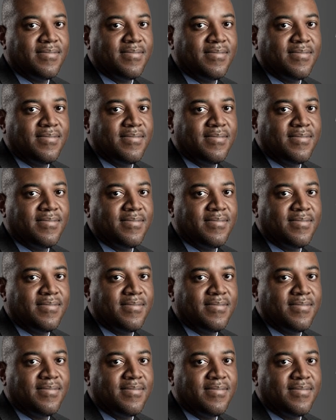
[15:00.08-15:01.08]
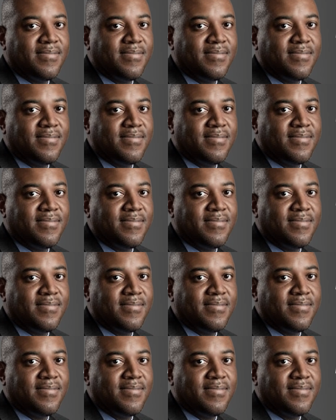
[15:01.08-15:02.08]

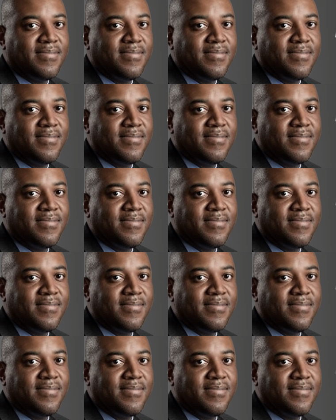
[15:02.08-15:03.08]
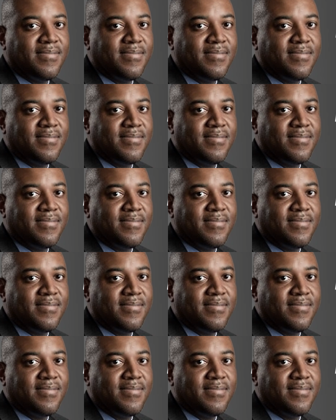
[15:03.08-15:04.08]

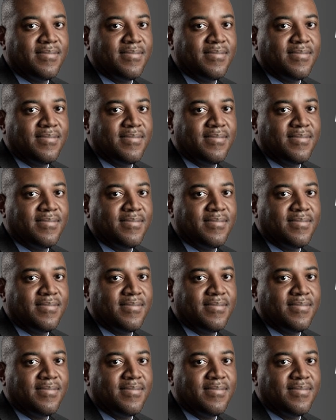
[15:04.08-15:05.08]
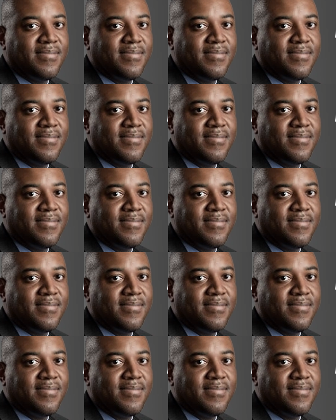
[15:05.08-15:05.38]
(no lip movement)